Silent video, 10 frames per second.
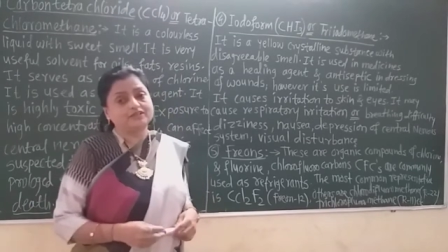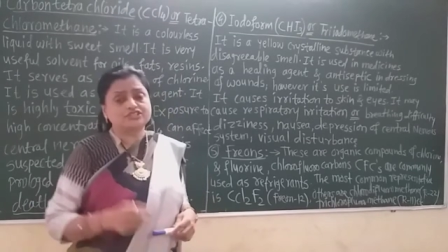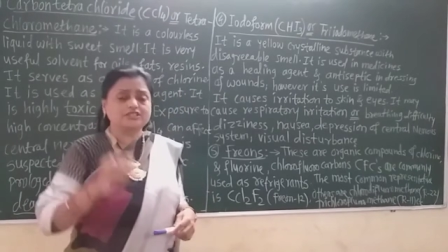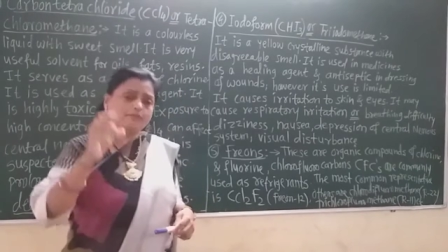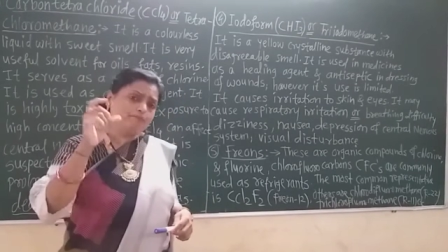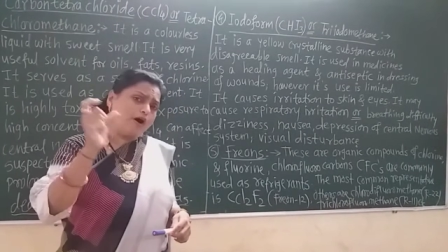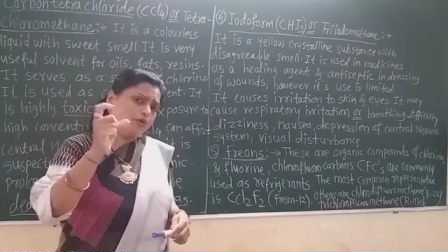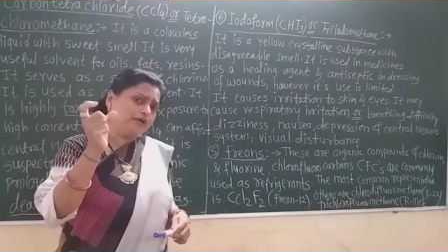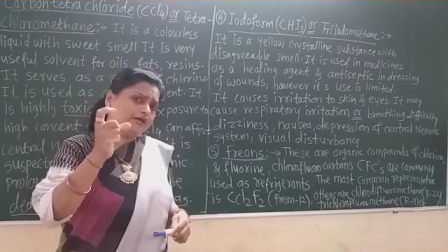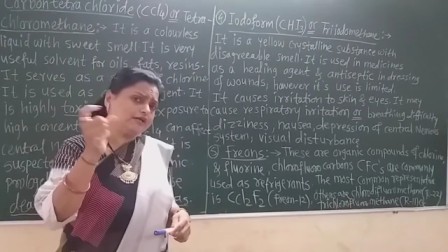So,
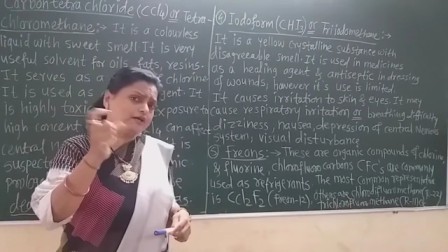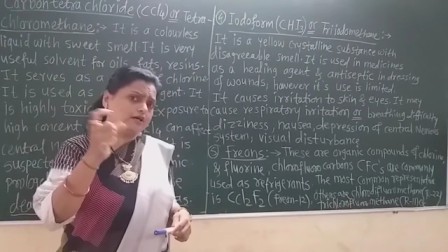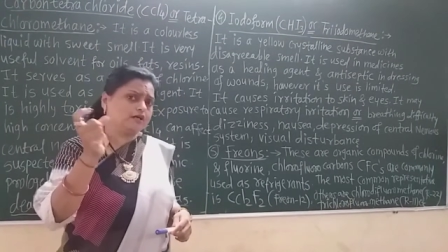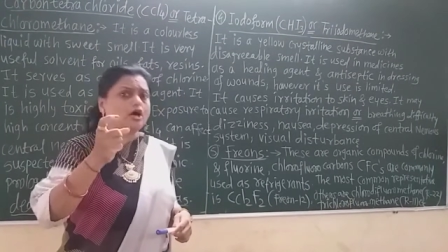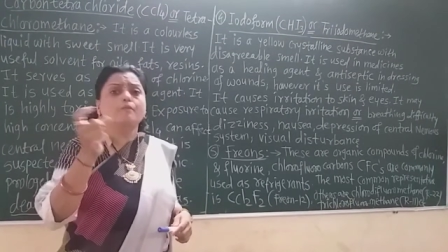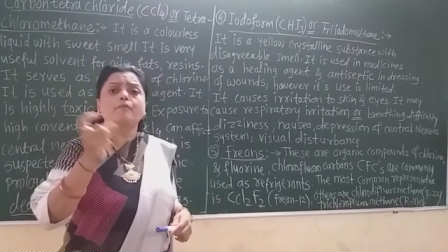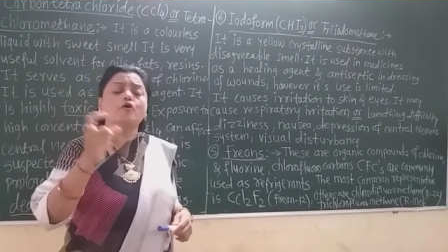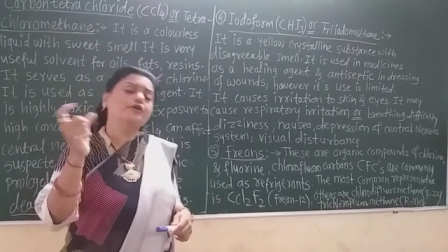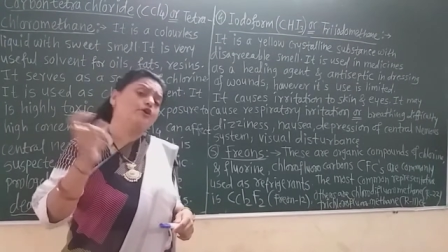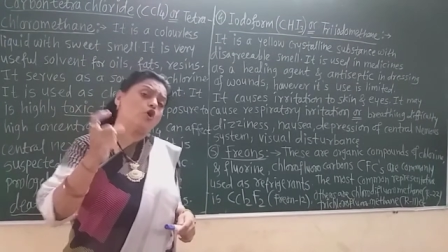powdered
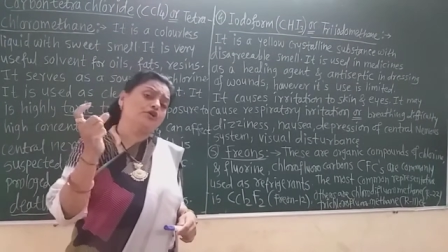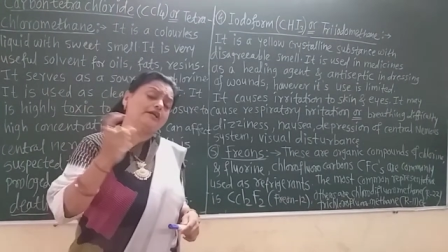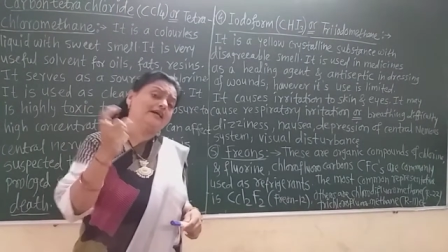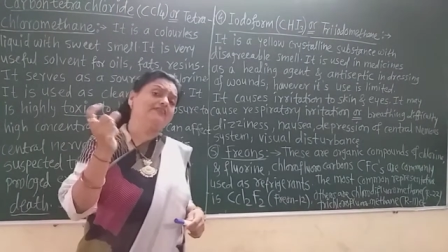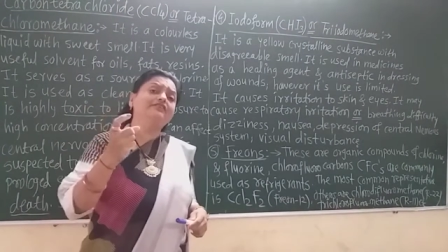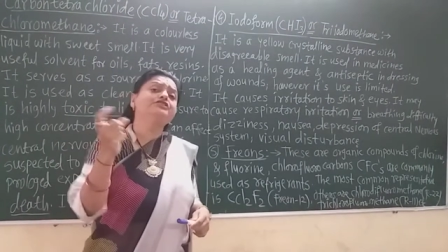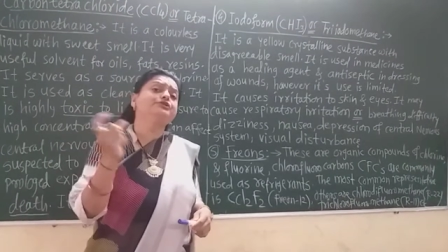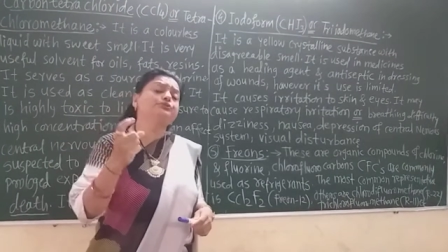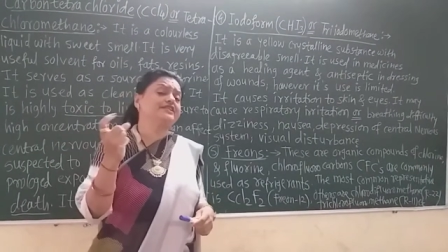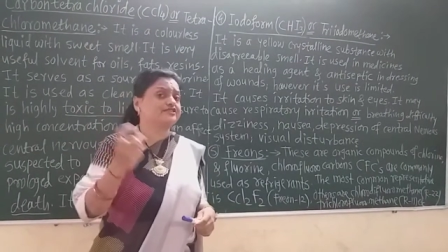compound the doctor always
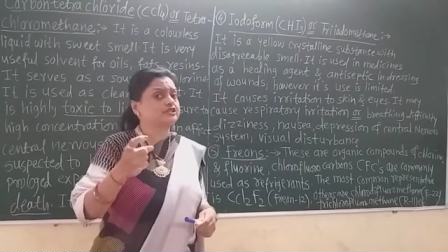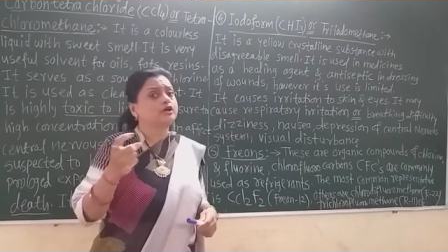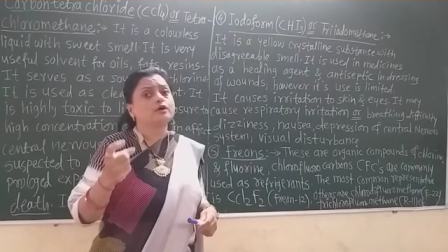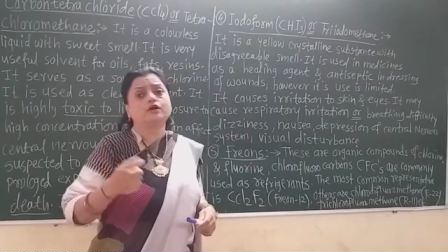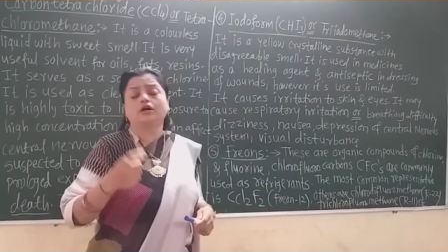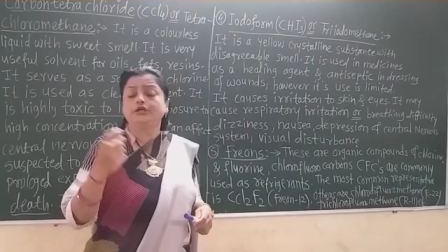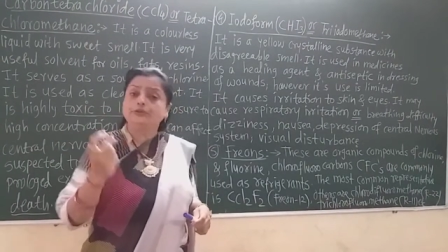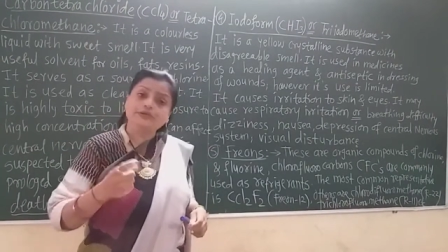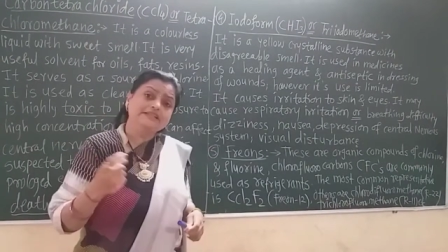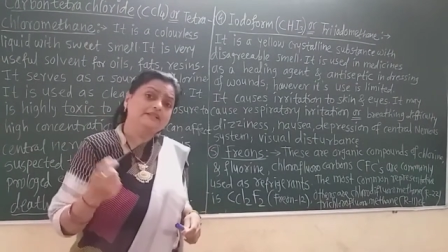uses
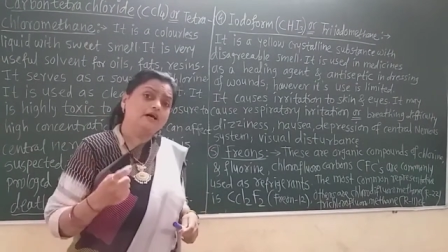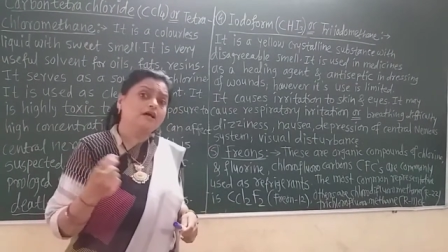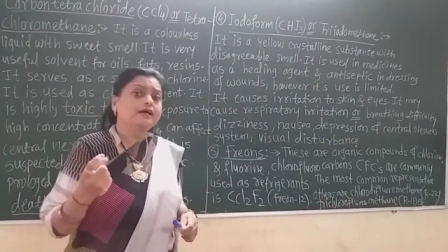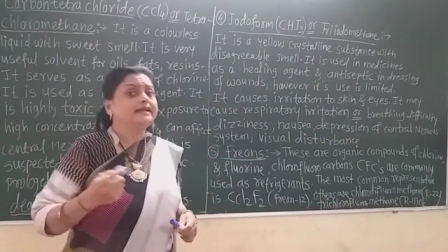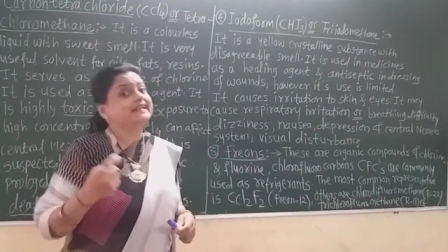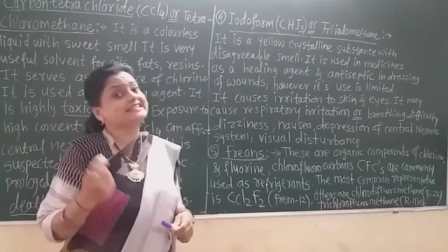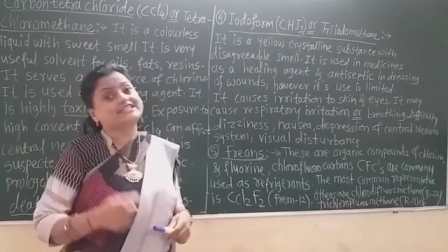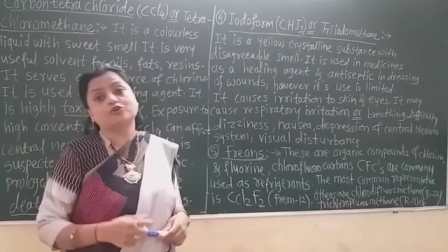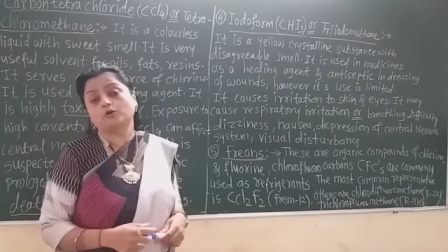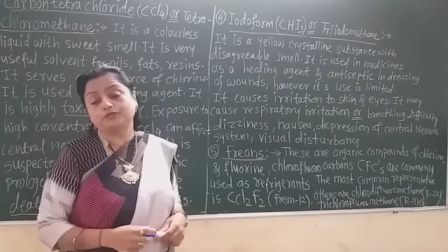during the
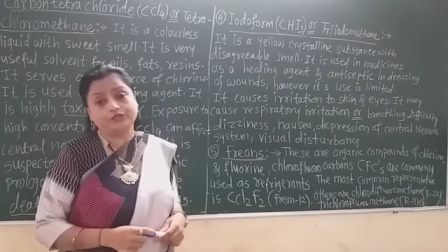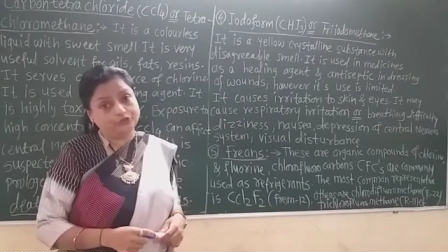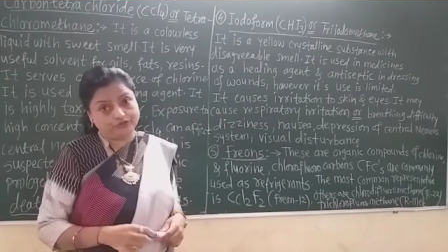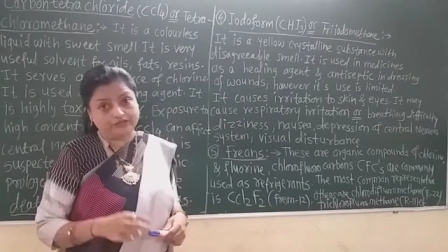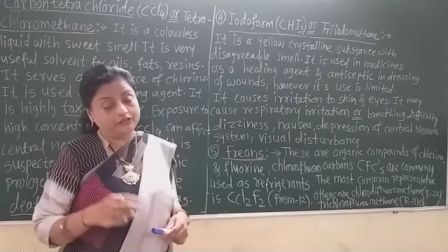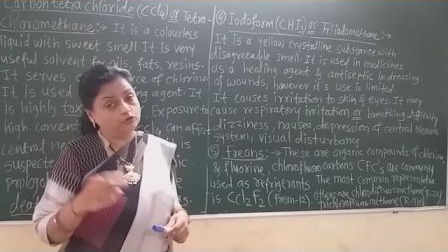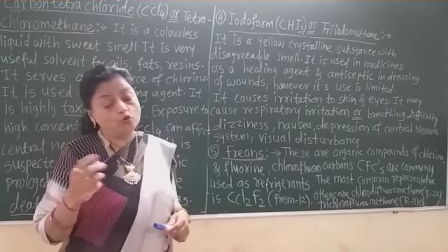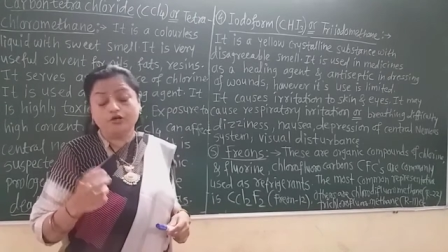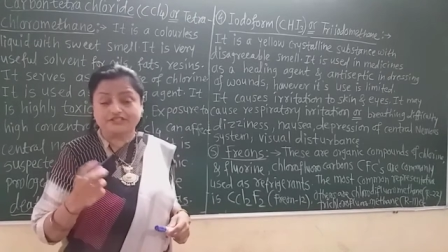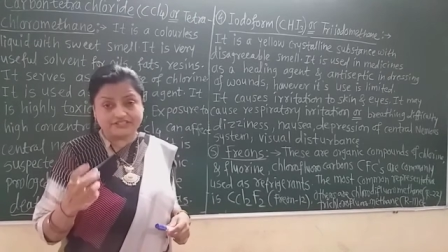dressing of the
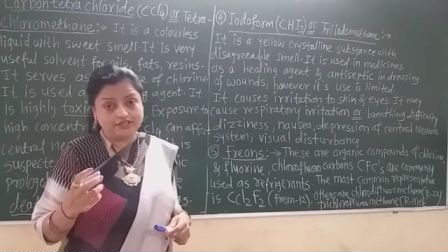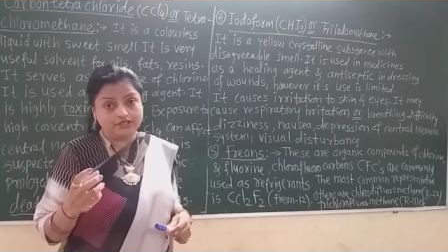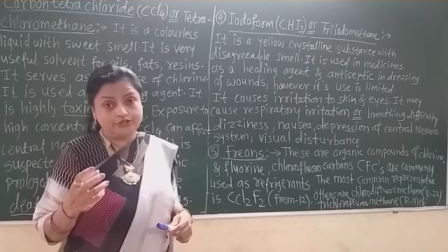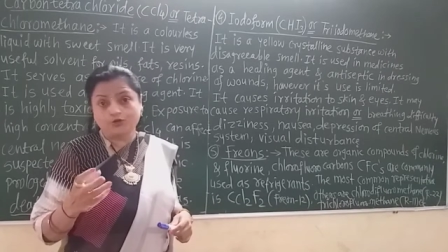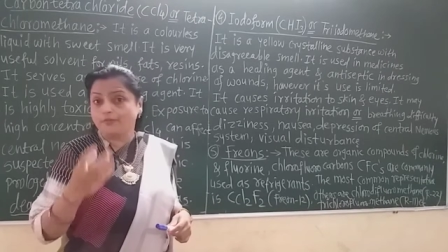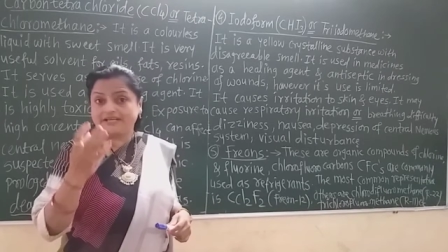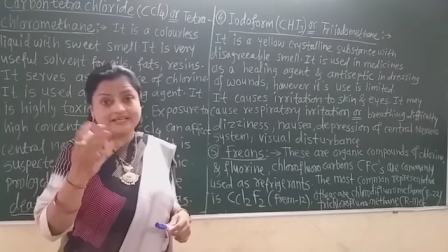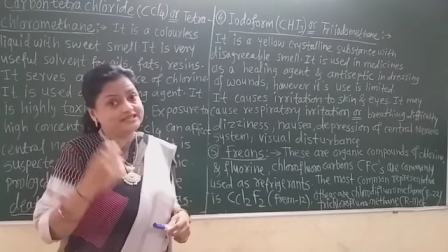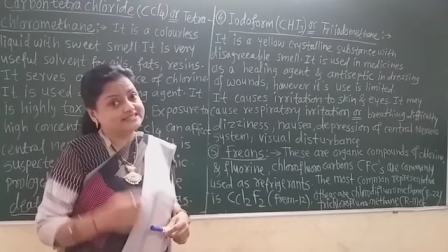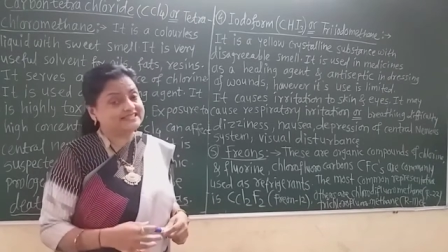wounds. You
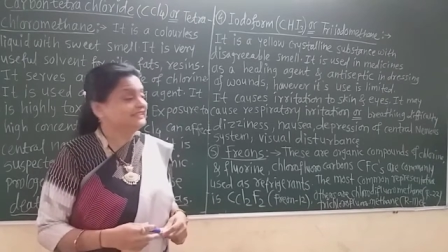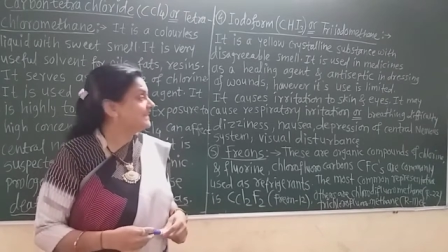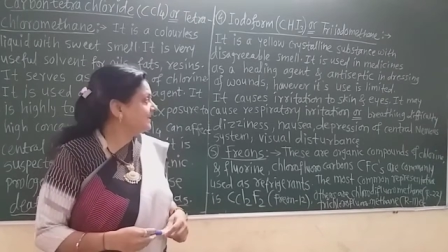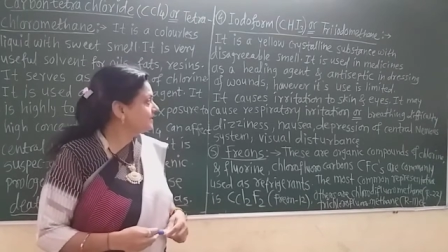may see that.